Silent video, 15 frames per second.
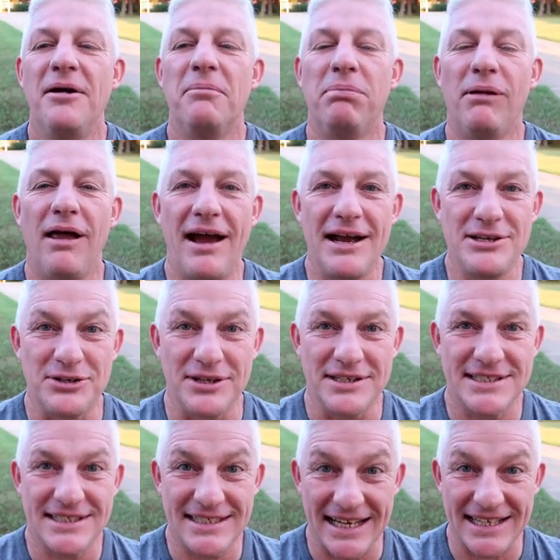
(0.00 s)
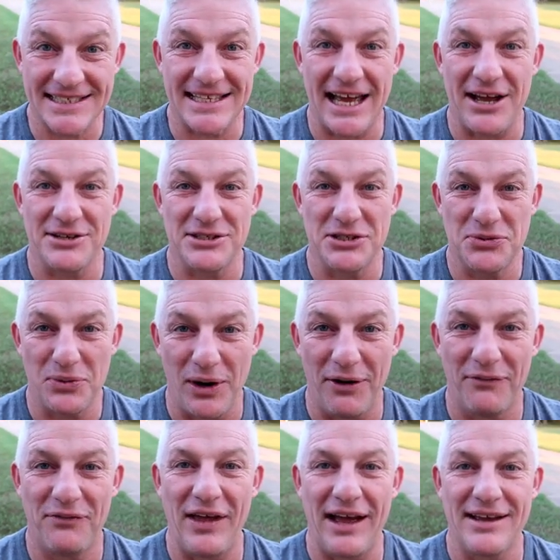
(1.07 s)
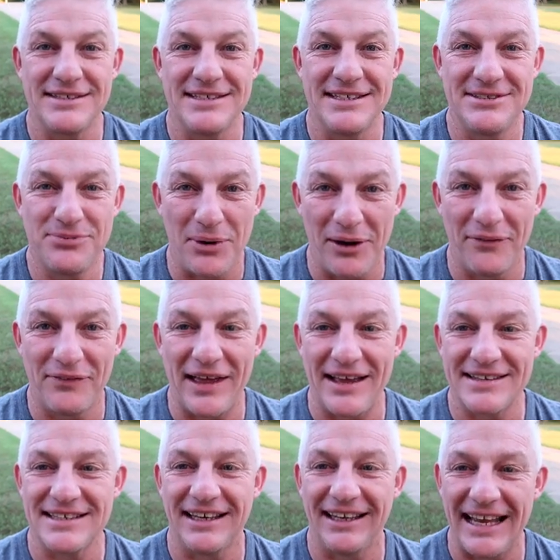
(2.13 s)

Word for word: Blinds are at six thousand, twelve thousand, twelve thousand,